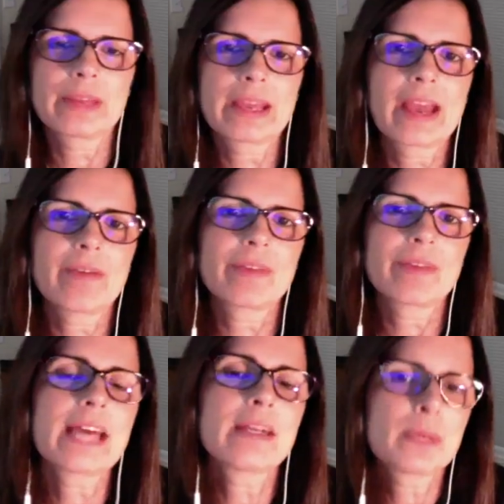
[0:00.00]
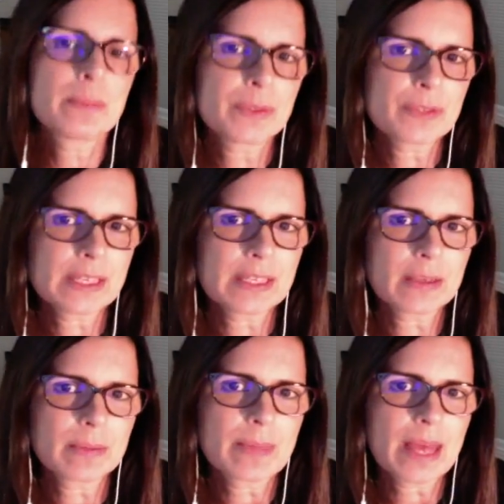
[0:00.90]
have the Tenement
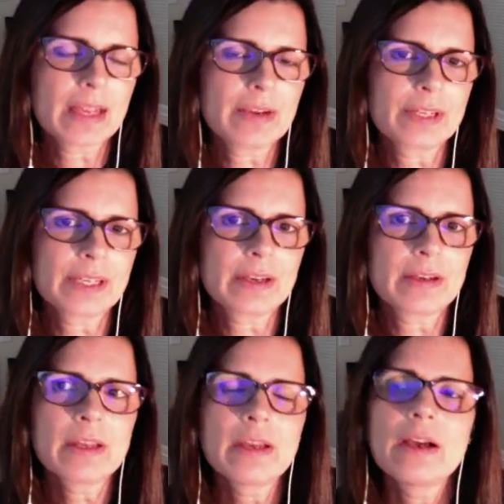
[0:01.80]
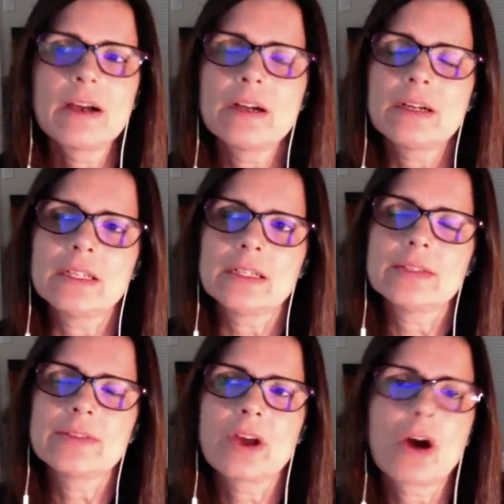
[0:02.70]
Museum, that area.
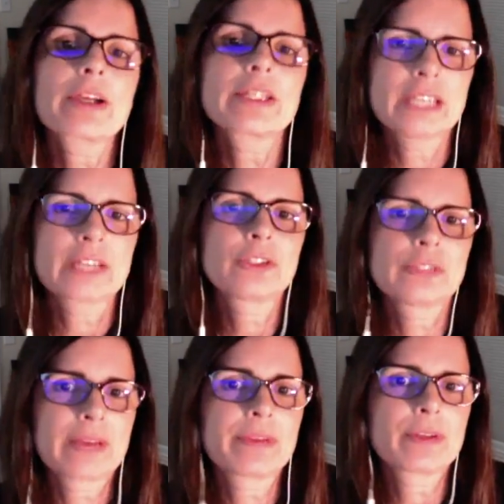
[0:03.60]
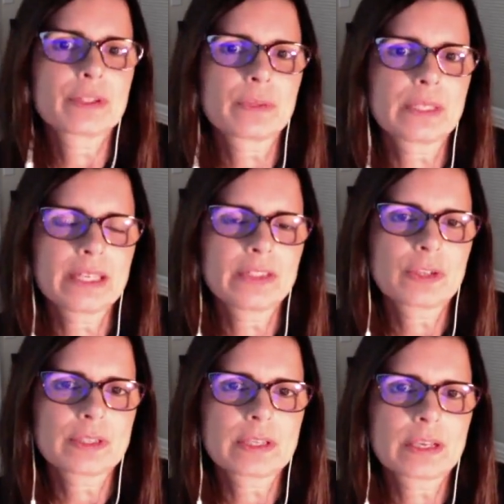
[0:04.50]
The architecture down there is really interesting.